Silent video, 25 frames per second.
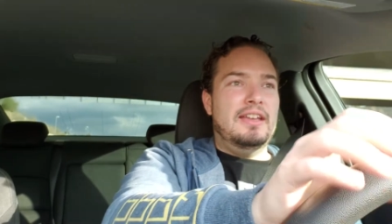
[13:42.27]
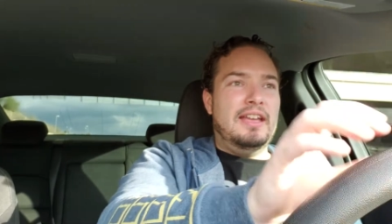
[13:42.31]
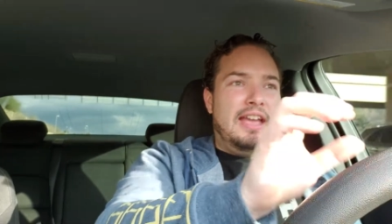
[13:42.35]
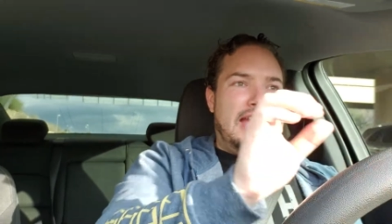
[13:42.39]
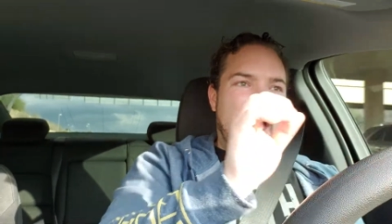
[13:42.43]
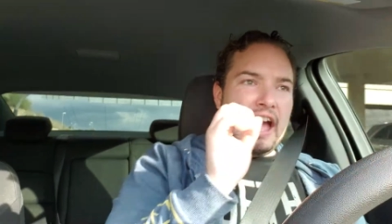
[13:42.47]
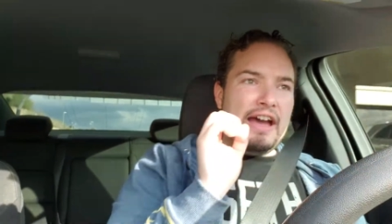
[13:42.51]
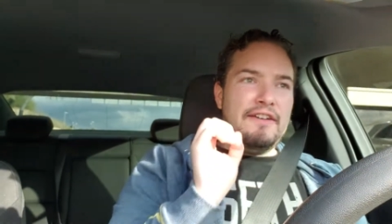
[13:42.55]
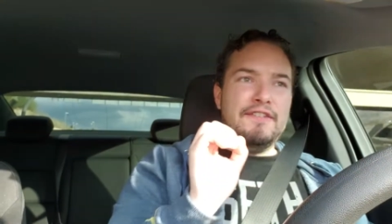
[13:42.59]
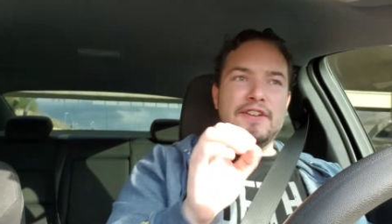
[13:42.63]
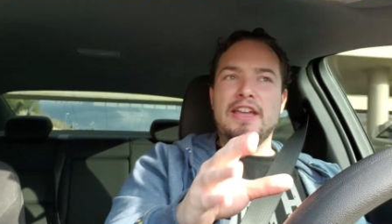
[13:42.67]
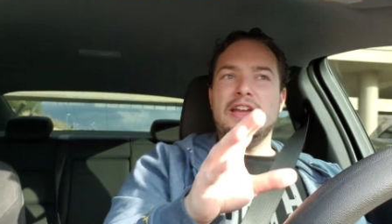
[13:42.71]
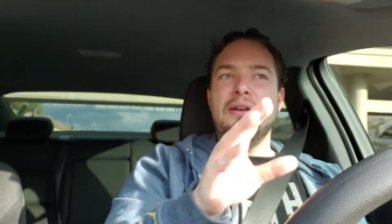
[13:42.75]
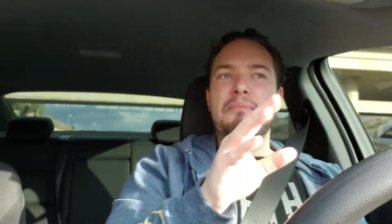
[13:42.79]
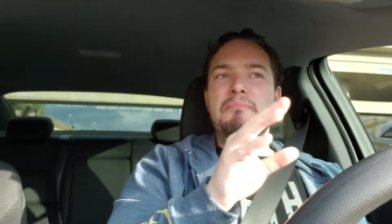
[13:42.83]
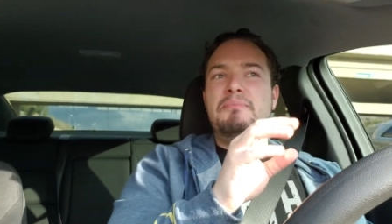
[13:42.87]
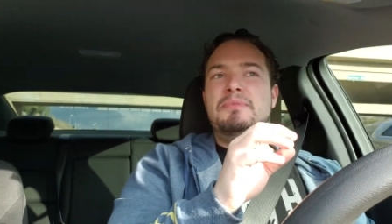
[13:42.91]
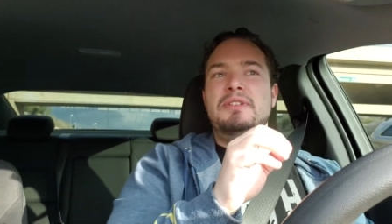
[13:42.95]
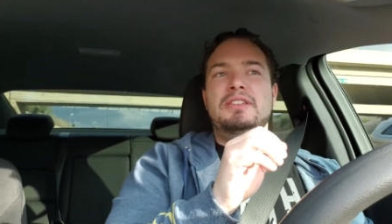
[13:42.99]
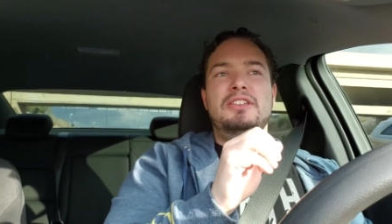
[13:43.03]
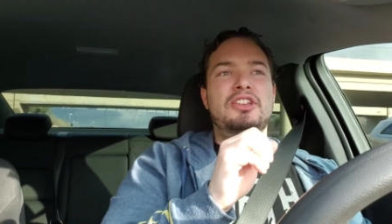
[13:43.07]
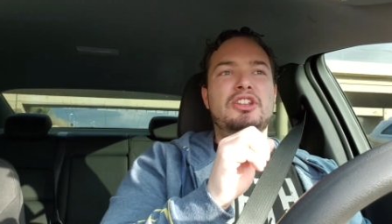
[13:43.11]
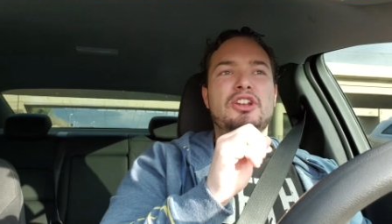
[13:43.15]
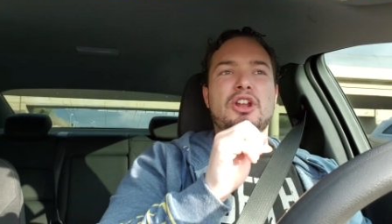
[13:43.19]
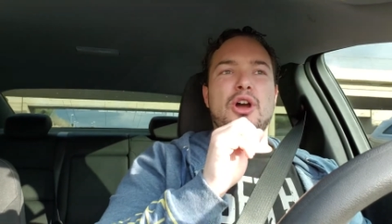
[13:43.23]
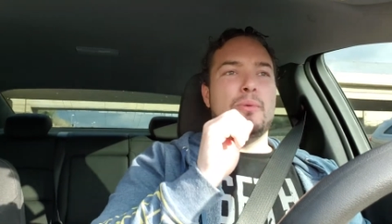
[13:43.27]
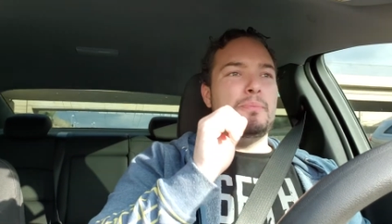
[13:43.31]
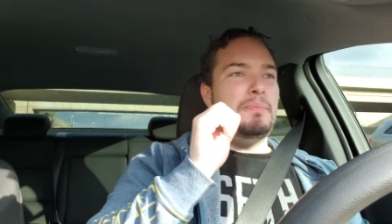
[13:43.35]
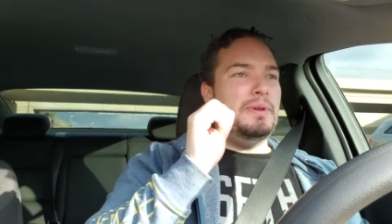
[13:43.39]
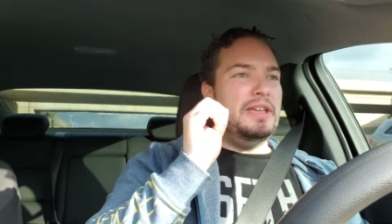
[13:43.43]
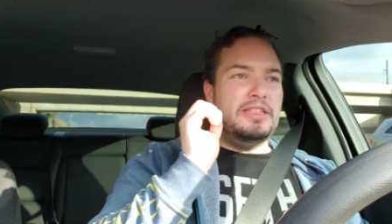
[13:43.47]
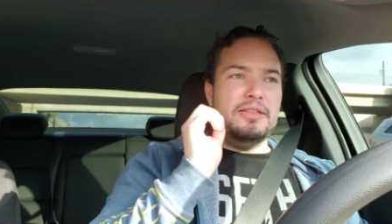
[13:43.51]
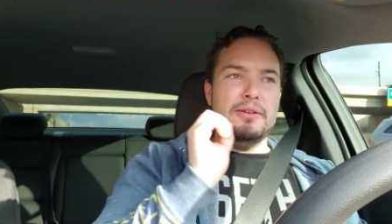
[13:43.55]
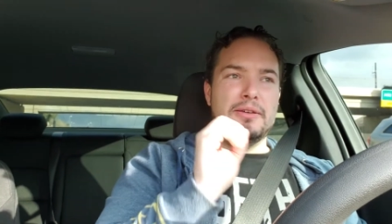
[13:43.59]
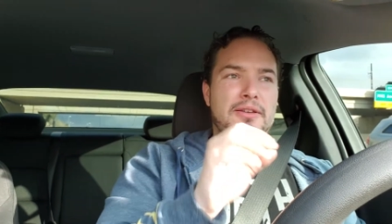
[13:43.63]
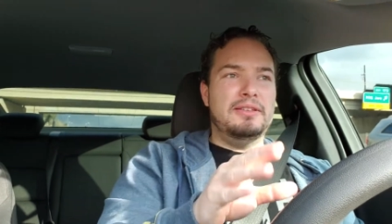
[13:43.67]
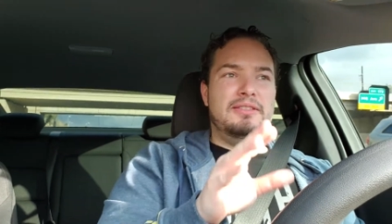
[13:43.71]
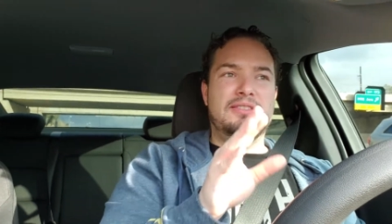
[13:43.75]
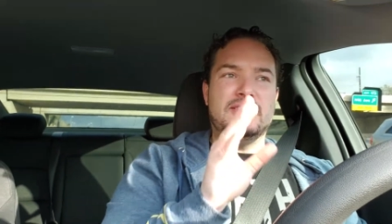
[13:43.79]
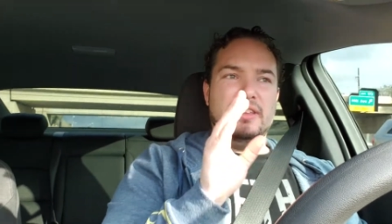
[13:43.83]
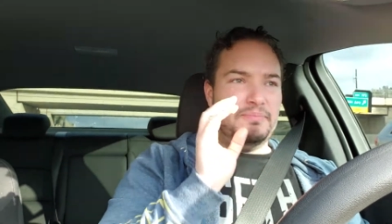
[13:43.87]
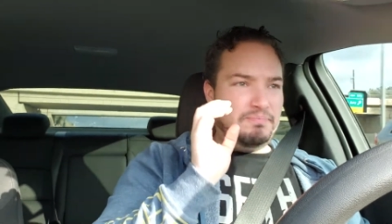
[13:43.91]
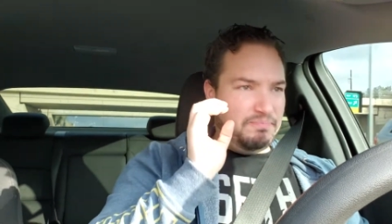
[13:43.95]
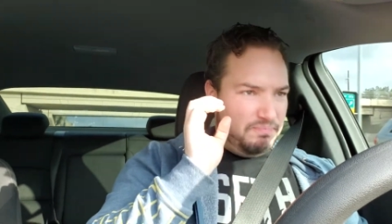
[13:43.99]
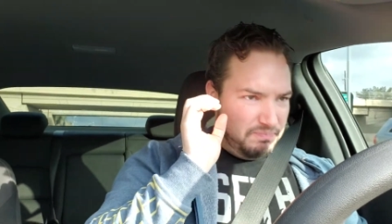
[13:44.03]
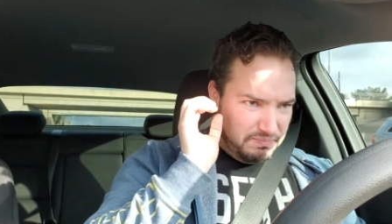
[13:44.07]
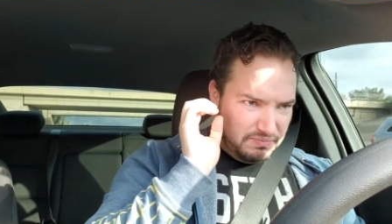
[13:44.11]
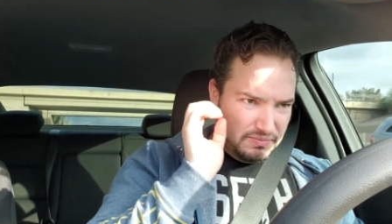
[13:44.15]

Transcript: have him be the